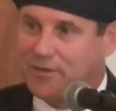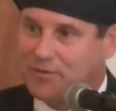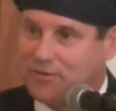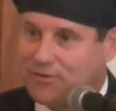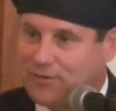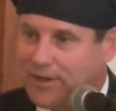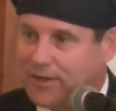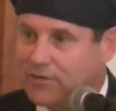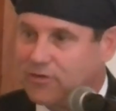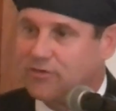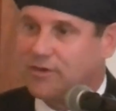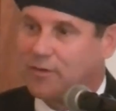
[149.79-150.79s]

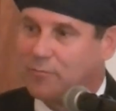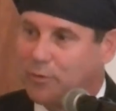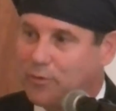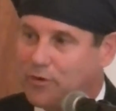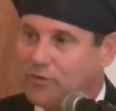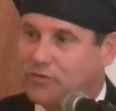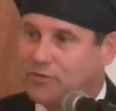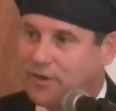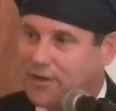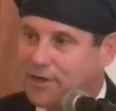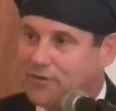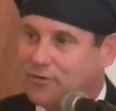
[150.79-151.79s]
Sikhs and Buddhists
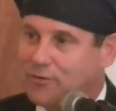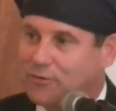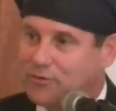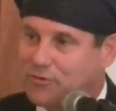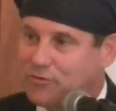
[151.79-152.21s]
and Hindus